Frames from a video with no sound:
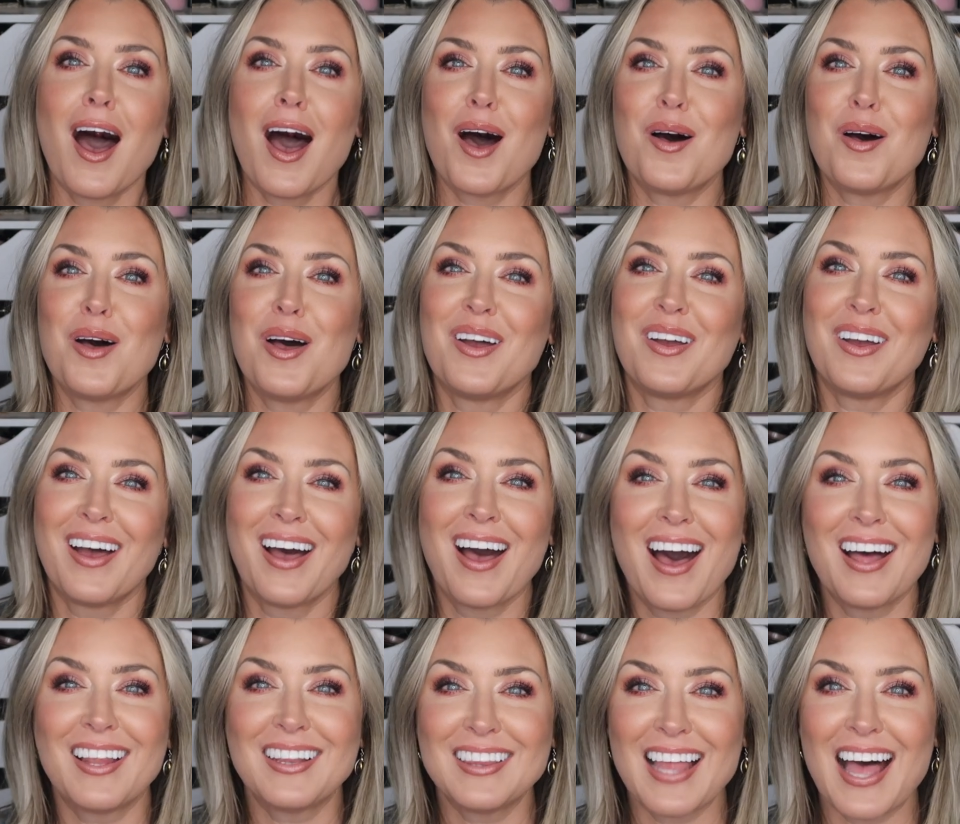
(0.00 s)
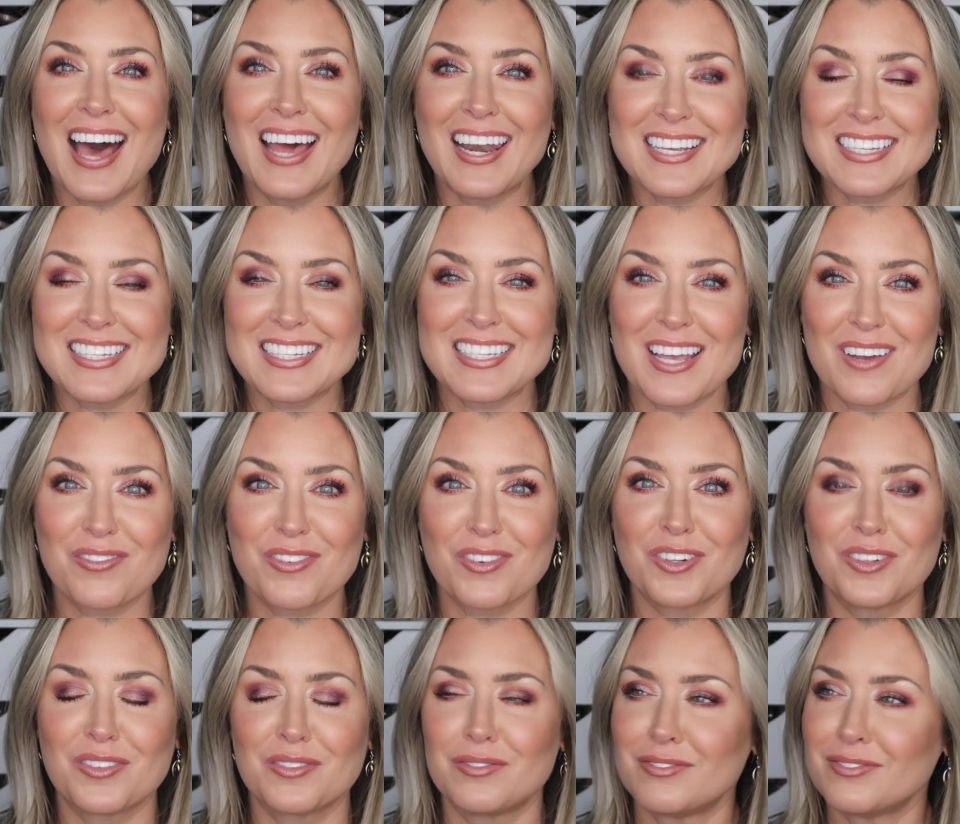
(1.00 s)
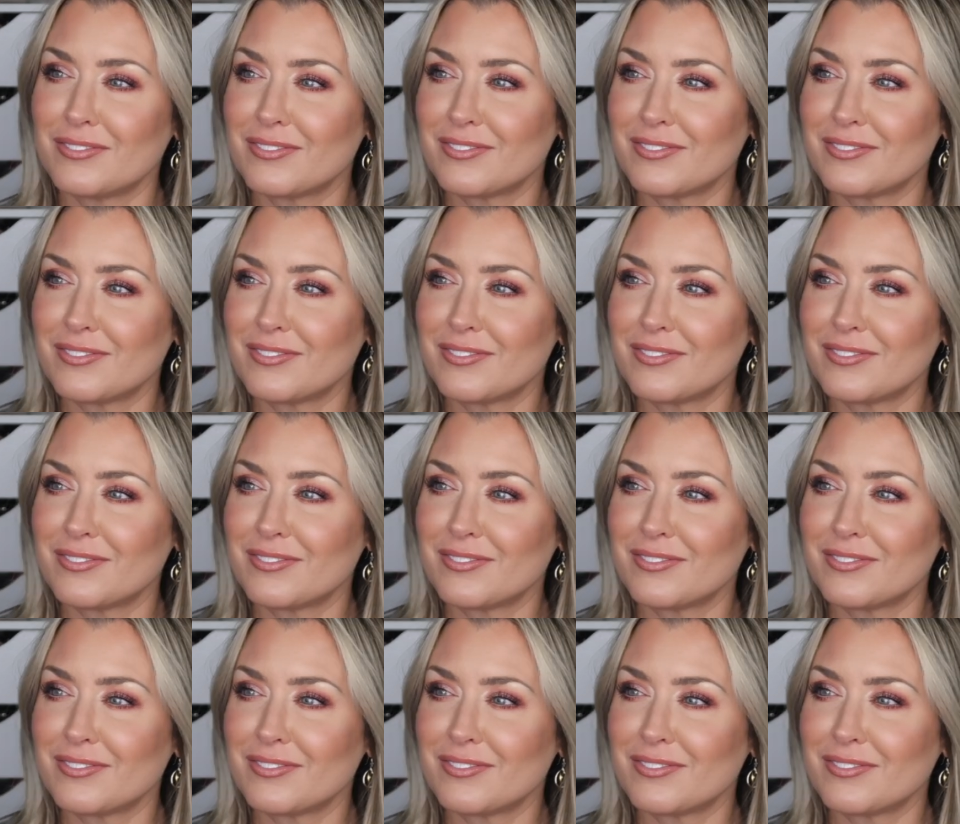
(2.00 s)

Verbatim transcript: uh, a lot of several,